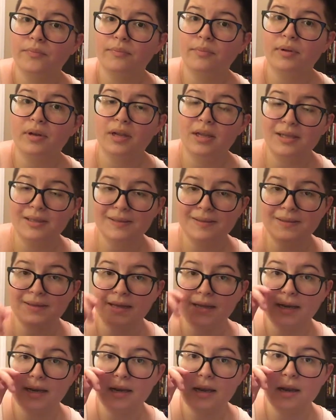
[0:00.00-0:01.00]
but a
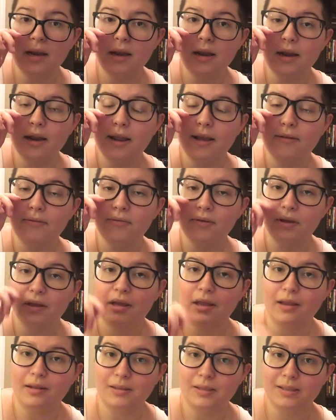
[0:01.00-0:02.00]

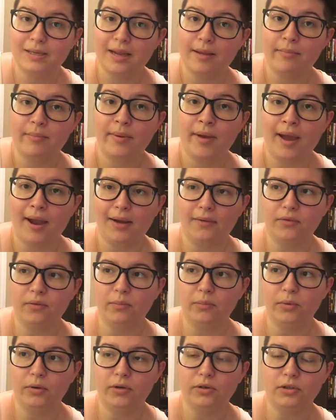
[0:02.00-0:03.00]
significant step back
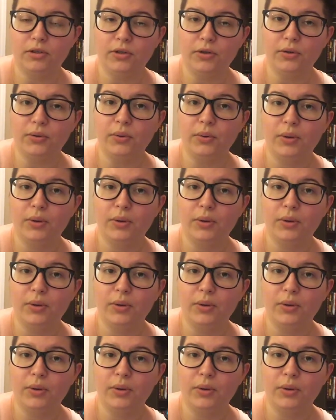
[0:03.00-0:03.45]
from book 2.